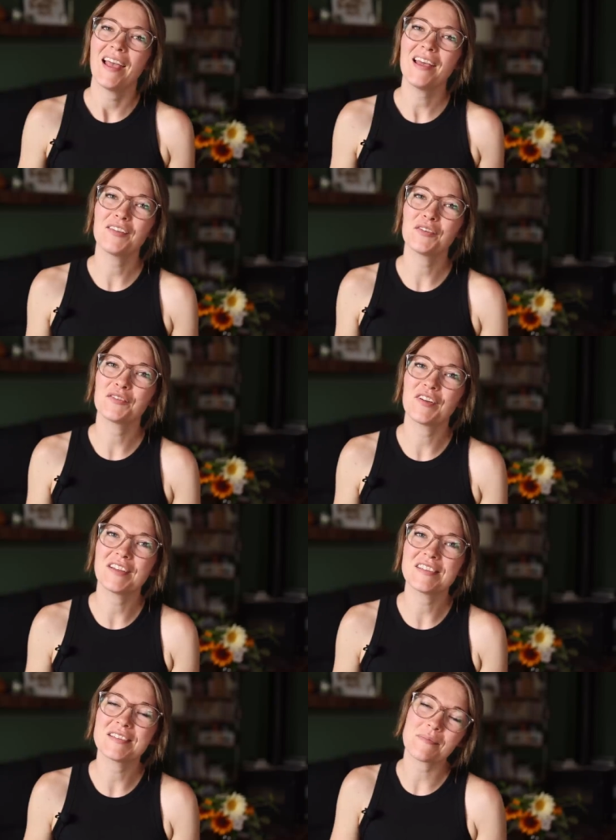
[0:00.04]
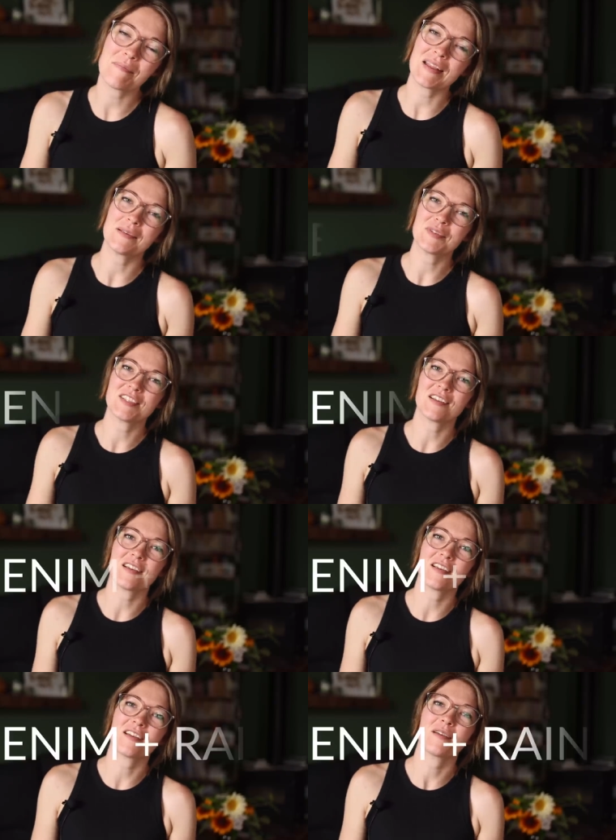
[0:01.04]
Hello friends, my name is
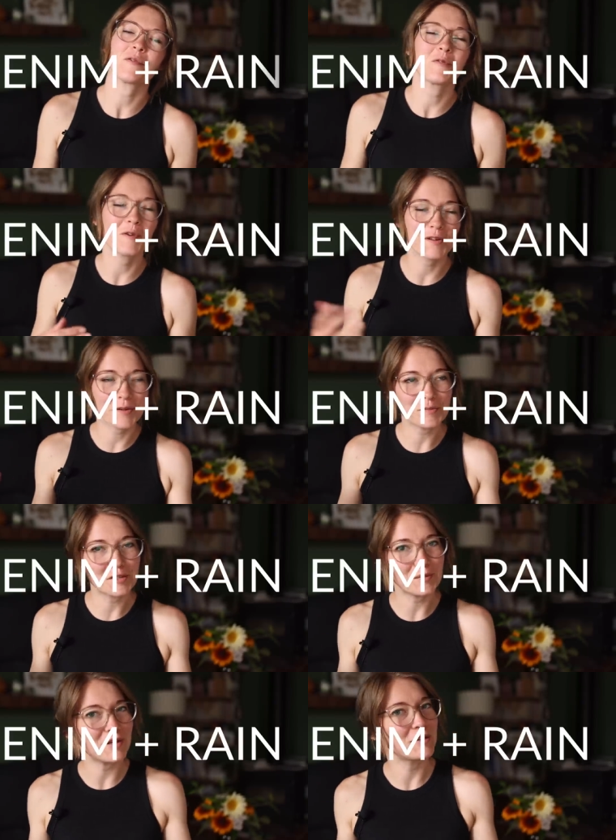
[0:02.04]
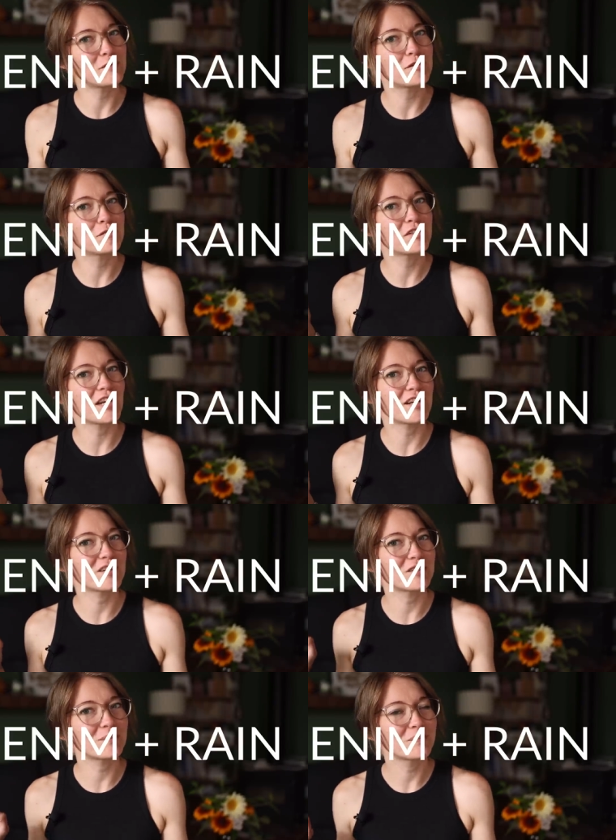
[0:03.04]
Sarah. Welcome to my YouTube
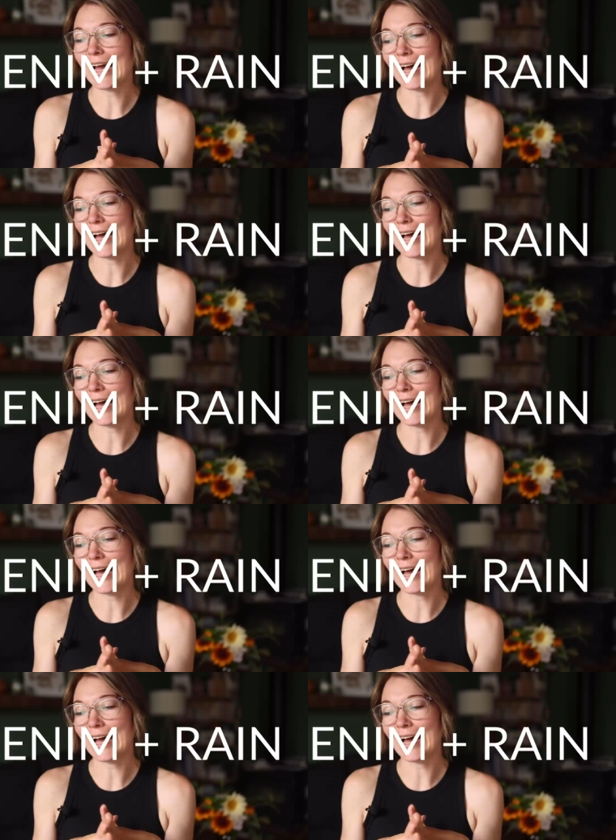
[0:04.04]
channel.